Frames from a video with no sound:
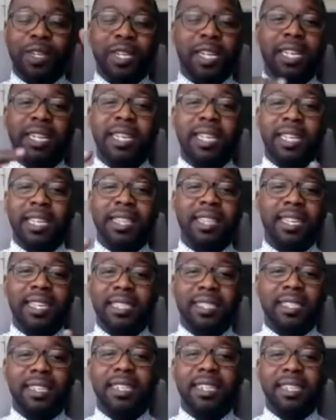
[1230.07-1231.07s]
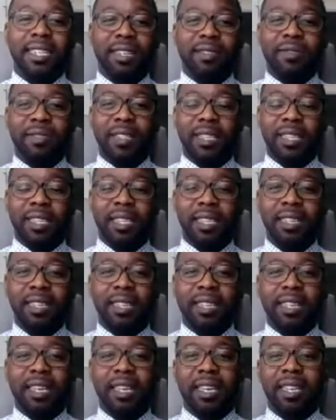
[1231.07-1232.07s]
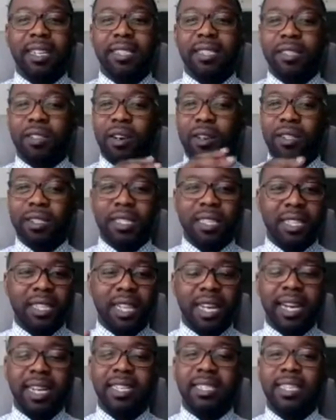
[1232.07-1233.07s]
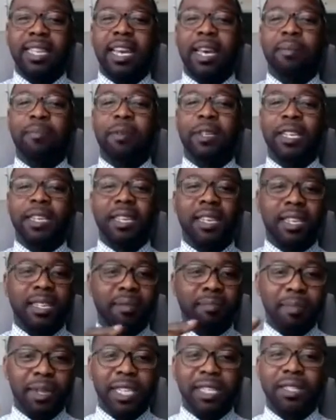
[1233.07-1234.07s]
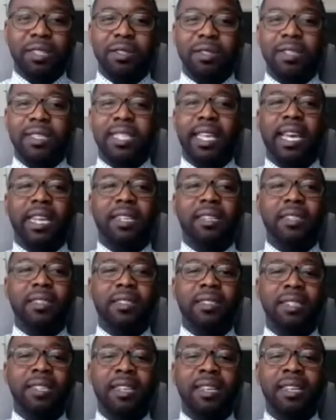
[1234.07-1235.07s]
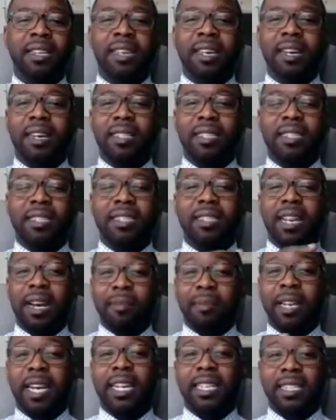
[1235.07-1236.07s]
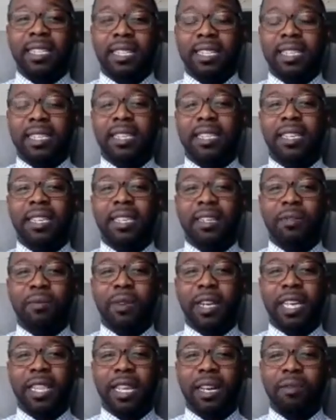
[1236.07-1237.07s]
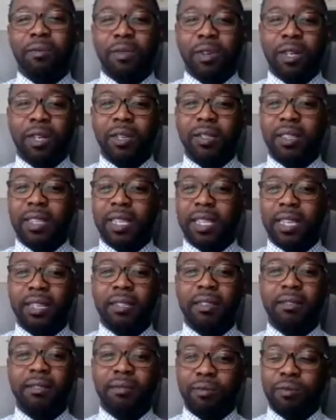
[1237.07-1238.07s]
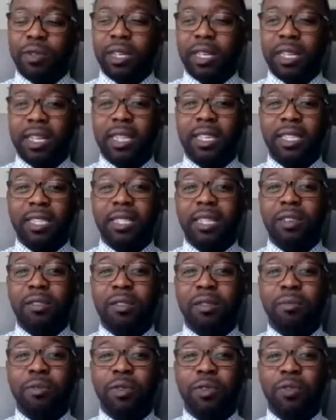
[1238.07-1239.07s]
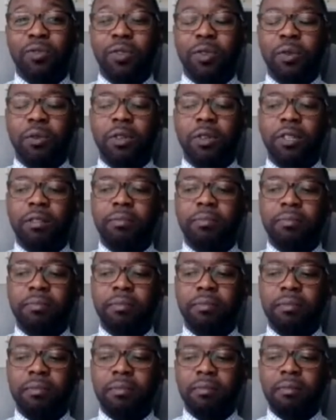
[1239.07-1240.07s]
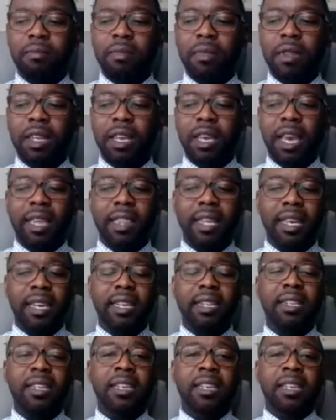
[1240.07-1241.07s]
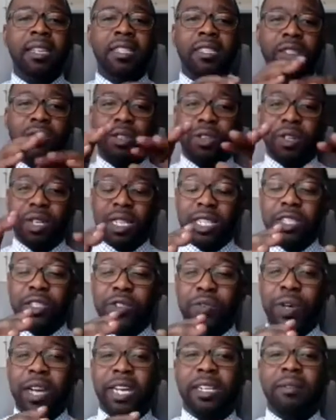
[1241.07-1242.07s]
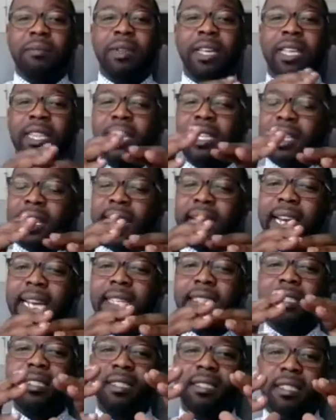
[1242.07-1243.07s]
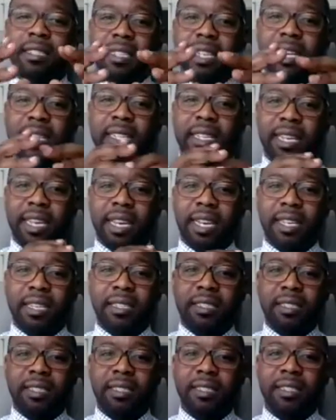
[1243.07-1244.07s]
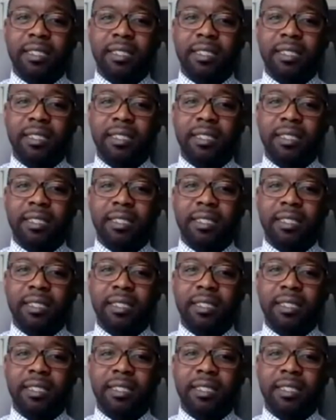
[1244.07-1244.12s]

we're going to get things done differently. And as long as the client's happy, it meets your standards, the job got done in a way that worked, then we're going to continue to move forward. And then, so you're going to train them. And then last, delegate.